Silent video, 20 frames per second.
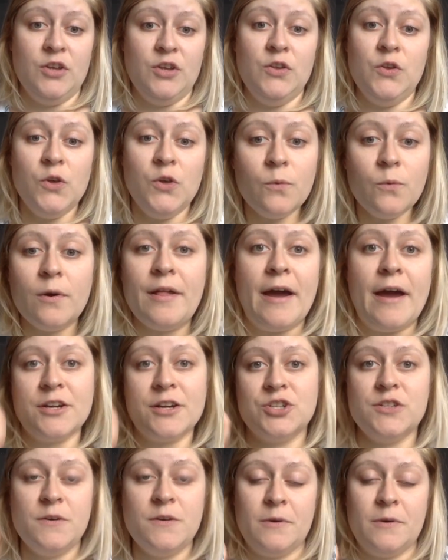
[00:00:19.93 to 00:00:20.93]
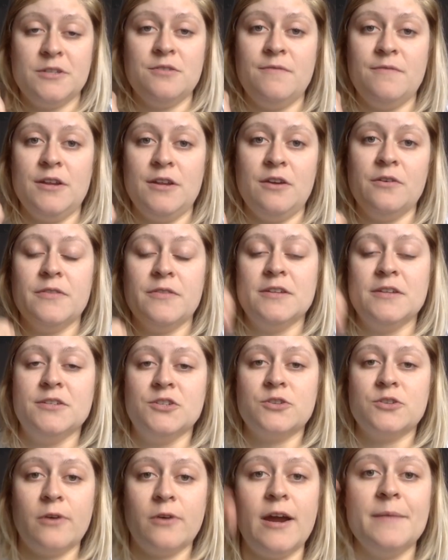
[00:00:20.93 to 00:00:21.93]
you will actually watch a video that
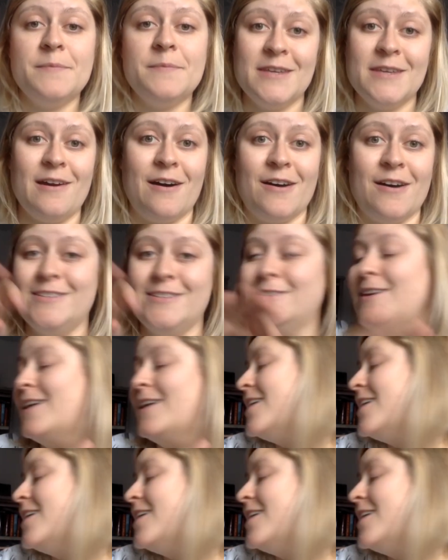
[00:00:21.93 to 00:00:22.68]
describes the Odyssey.